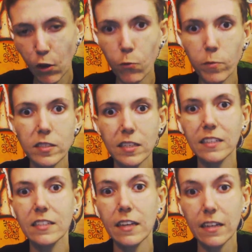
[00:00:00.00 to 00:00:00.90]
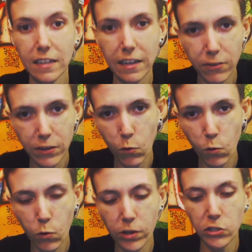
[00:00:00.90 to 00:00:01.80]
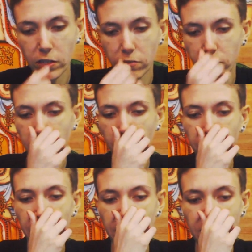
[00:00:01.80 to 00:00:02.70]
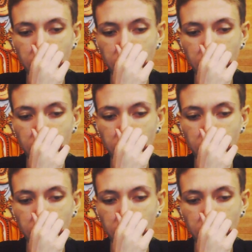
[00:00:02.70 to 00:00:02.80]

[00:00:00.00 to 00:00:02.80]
almost like secondary origin or something.